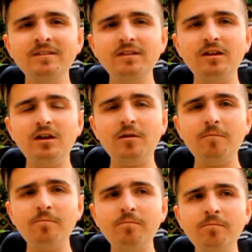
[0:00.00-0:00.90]

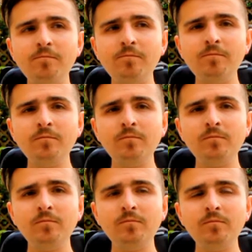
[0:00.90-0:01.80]
Um,
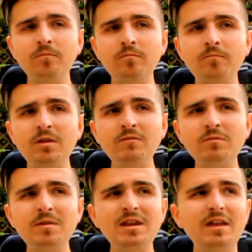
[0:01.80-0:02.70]
but even
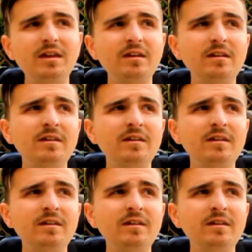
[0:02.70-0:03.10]
me, like,